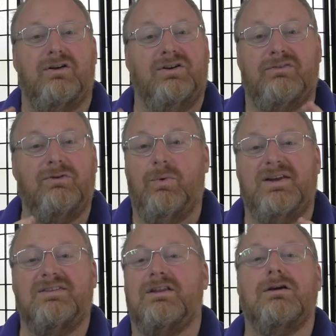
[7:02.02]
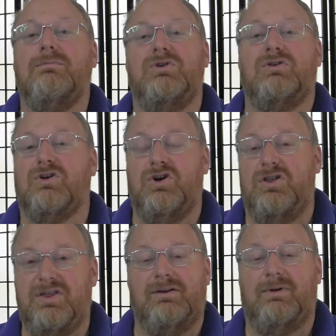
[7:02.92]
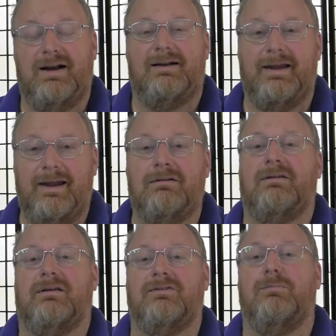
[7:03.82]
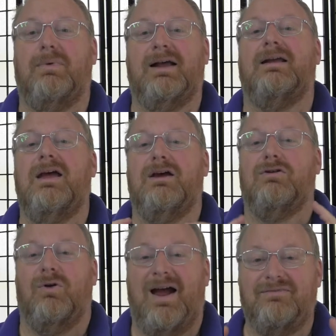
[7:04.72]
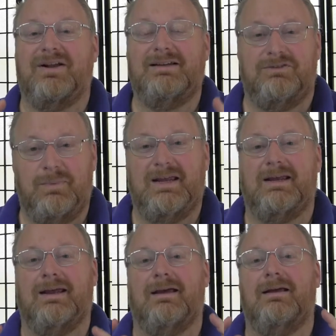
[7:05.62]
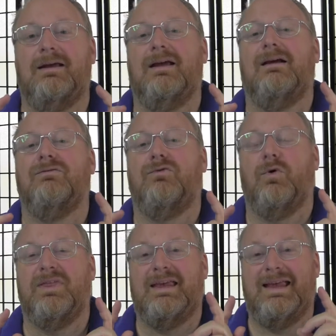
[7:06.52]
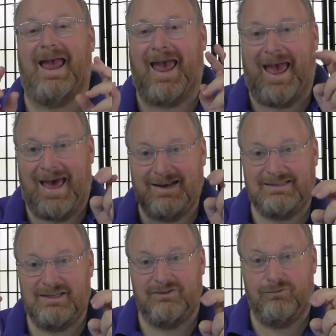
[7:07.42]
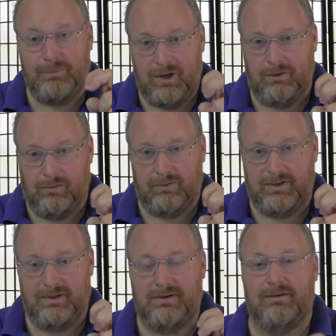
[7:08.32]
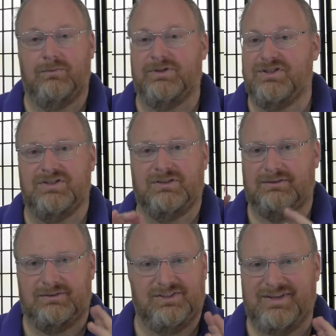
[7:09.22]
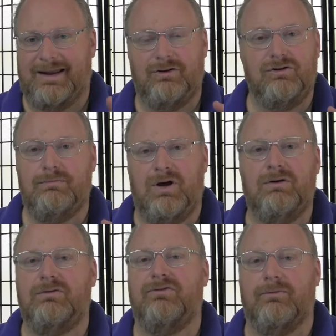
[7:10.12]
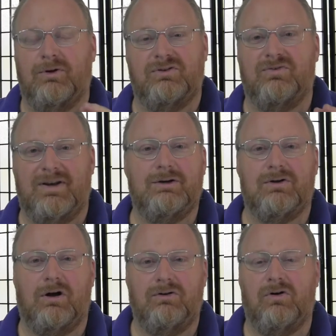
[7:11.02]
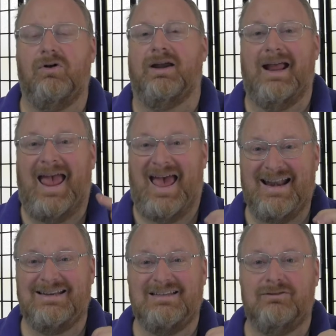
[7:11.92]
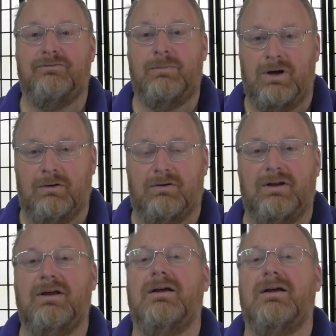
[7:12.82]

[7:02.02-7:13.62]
there are different ways that the computer could theoretically handle this, but graphically speaking, for the additive mode, which is a standard mode for most video card drawing, additive mode,